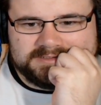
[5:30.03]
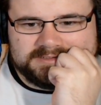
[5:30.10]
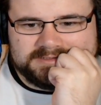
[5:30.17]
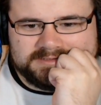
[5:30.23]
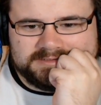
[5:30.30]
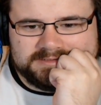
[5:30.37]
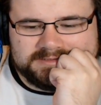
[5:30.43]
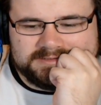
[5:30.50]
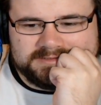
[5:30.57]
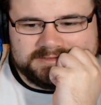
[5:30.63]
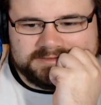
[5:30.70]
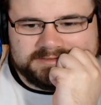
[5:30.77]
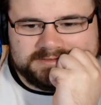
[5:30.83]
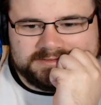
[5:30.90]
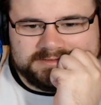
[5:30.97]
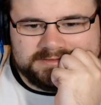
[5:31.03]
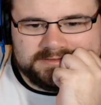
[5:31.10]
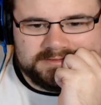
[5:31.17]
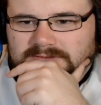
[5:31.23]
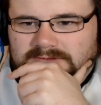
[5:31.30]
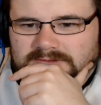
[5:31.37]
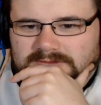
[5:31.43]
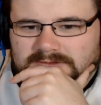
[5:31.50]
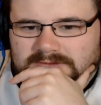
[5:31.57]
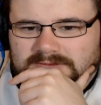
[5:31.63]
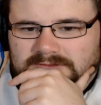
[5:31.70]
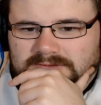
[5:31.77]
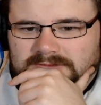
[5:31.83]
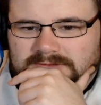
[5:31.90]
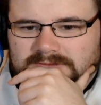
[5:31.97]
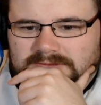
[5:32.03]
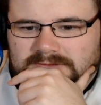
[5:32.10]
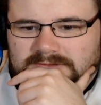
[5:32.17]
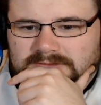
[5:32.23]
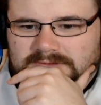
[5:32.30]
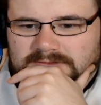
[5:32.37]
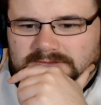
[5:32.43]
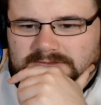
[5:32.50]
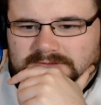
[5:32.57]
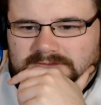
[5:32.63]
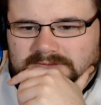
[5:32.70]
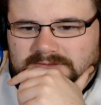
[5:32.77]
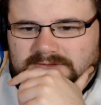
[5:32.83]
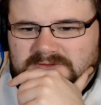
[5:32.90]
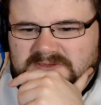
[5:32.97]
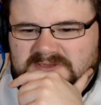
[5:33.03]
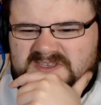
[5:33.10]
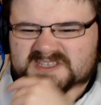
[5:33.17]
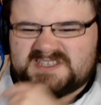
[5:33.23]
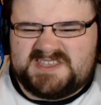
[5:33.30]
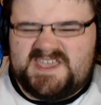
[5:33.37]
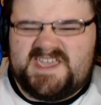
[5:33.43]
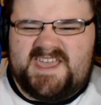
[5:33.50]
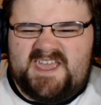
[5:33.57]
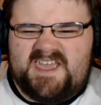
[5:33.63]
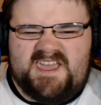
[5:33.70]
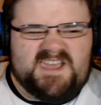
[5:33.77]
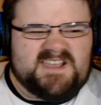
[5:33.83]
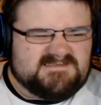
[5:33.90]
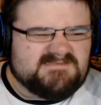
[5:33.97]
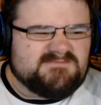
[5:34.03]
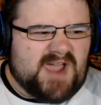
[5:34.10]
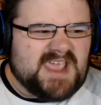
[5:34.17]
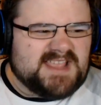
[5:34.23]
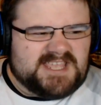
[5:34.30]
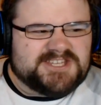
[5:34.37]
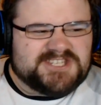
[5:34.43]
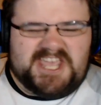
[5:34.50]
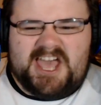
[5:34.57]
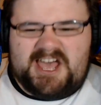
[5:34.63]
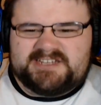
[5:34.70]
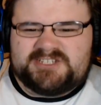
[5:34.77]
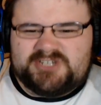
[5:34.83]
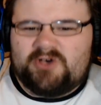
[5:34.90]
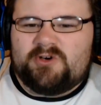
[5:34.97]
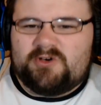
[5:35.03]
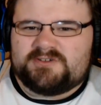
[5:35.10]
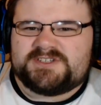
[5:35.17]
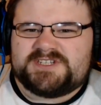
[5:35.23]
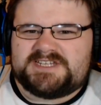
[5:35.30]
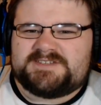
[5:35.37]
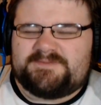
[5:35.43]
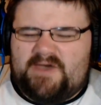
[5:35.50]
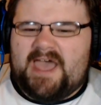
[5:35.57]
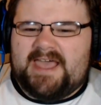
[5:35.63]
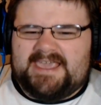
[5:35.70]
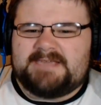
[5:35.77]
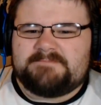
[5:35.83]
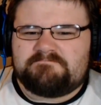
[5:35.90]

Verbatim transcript: is wrong with it? A relentless, fucking experience. Yeah, the way this guy talks, he's fucking